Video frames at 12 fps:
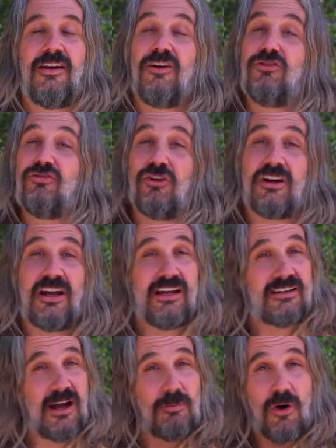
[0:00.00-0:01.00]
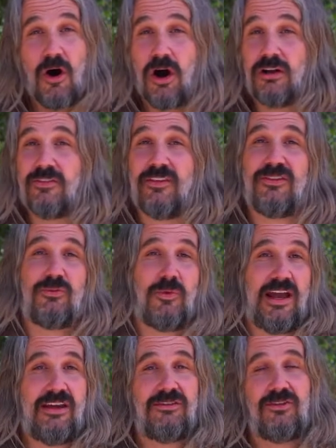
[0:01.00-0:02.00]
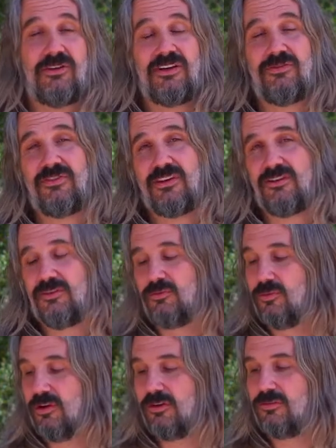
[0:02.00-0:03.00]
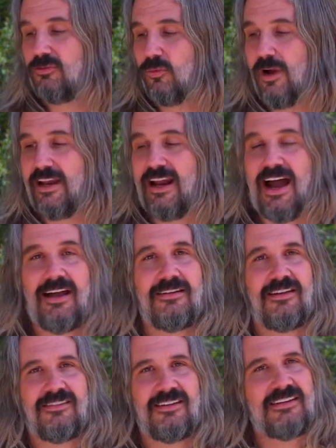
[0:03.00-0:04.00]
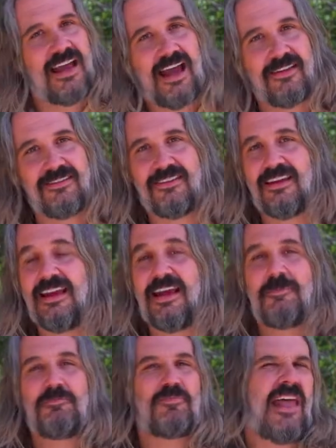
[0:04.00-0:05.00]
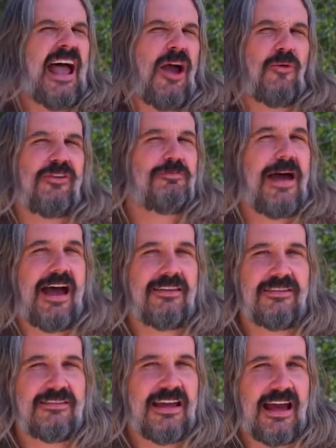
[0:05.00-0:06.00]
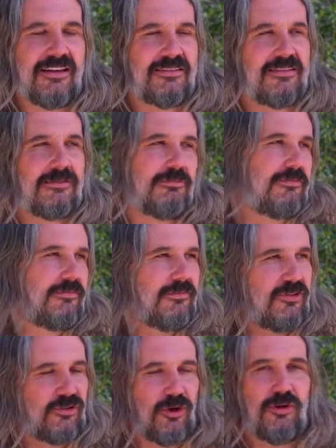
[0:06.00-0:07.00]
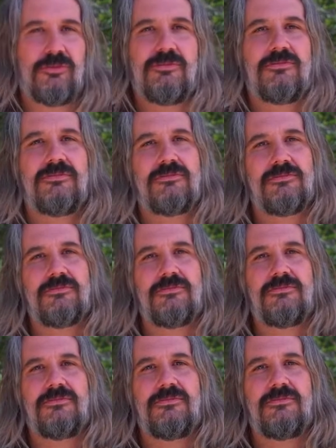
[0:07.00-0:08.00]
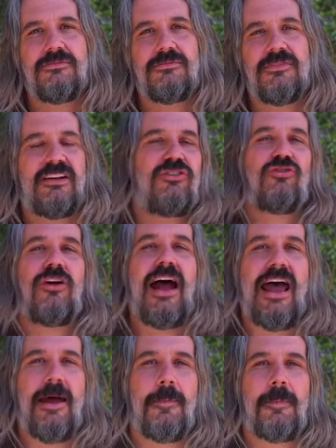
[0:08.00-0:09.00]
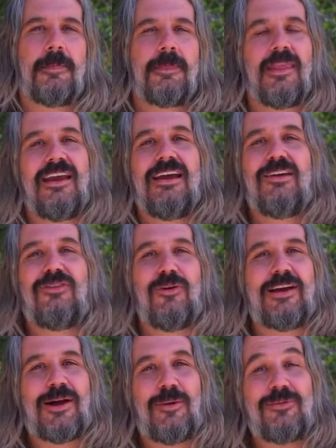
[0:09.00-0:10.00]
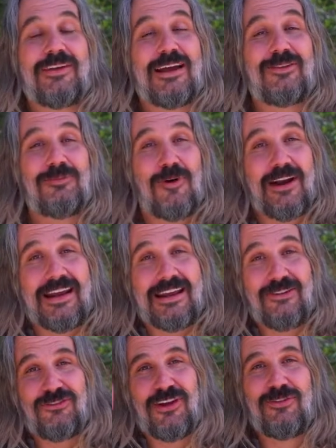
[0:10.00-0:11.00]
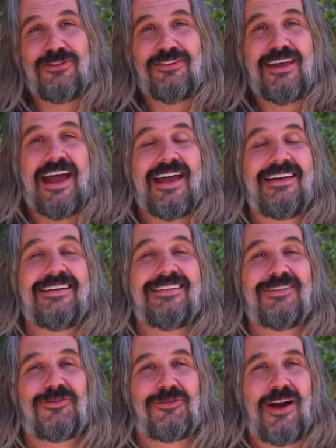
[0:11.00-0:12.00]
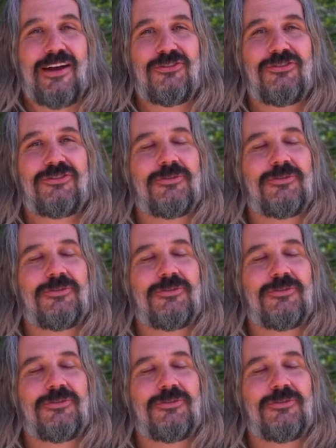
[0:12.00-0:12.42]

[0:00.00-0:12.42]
Shuka had come all of this way, so he figured, well, why not? It's a test. I always pass the test, so let's try it. So he comes the next morning, he shaved his head fresh,